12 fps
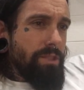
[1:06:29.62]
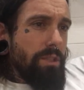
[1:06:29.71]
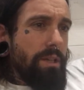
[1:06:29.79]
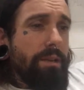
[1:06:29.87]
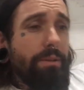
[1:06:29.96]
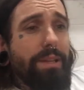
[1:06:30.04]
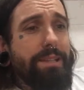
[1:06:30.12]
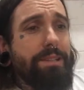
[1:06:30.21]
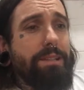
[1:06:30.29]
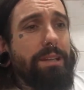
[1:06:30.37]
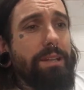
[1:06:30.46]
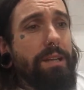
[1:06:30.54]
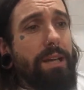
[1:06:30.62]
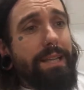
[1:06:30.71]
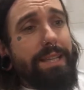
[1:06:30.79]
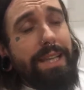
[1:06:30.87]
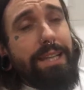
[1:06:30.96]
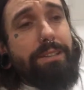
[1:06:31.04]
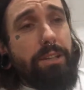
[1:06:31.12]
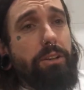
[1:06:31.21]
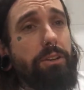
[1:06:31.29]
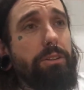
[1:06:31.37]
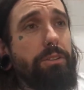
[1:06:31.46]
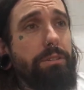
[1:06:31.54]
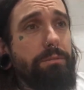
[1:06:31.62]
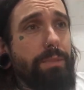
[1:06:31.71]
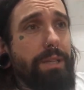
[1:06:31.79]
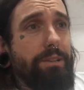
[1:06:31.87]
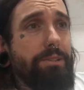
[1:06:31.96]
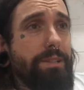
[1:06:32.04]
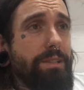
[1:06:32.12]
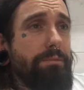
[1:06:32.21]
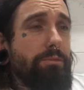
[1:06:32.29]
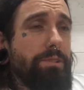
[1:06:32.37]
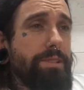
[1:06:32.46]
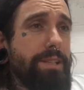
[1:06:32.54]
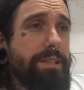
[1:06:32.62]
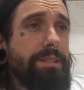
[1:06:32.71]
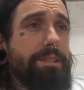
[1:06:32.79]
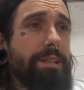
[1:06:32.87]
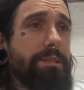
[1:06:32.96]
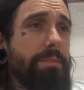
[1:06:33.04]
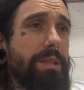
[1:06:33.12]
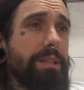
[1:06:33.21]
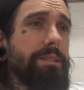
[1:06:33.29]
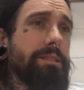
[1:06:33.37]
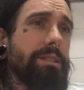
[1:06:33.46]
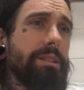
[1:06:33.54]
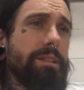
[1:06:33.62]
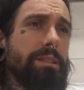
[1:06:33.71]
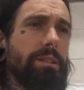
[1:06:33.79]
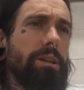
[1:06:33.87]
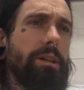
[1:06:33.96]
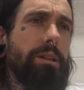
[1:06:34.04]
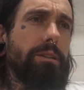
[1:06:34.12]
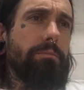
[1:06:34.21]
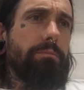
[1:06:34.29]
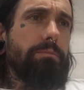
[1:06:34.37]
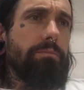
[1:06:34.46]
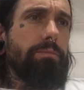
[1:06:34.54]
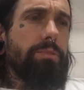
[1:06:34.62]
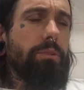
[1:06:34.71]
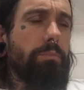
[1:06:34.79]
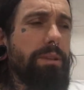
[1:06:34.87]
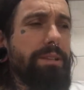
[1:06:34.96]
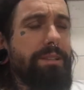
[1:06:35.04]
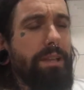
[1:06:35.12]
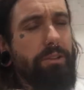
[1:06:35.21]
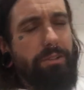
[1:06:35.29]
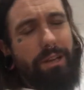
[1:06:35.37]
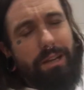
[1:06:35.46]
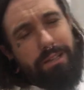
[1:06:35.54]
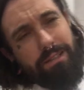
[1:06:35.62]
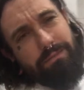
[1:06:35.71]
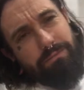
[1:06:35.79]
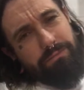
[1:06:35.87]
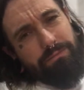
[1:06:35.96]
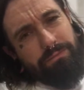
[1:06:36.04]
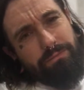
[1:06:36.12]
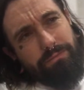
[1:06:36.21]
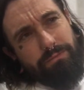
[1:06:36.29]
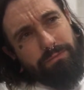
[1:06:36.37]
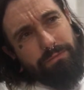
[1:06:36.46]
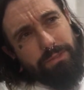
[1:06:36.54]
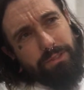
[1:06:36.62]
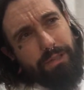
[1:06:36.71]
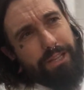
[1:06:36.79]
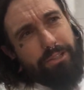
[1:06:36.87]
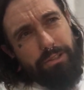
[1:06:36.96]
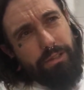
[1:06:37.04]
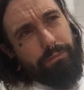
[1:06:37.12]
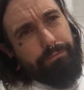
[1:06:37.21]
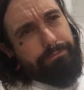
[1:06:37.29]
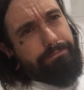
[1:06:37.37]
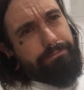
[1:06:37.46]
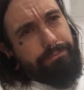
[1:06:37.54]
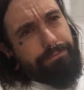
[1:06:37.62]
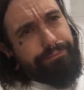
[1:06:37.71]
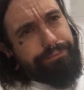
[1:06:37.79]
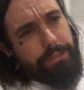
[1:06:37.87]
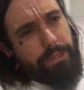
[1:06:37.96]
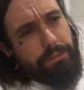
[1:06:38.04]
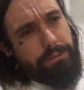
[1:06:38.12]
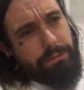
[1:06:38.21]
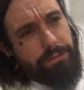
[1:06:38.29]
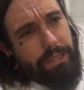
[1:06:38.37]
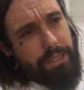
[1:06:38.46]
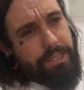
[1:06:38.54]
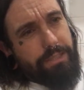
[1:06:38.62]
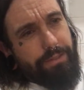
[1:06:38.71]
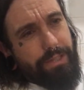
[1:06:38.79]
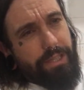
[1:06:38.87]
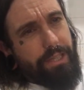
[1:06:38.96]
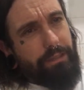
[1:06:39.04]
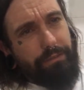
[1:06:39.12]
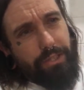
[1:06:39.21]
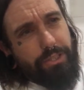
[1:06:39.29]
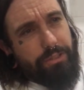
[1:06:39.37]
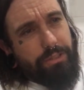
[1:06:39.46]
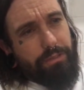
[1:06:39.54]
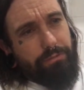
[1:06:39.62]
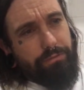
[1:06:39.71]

Anyway, listen, I need to go because we're on 66 minutes. So please say goodnight to each other. Tell each other that you love each other.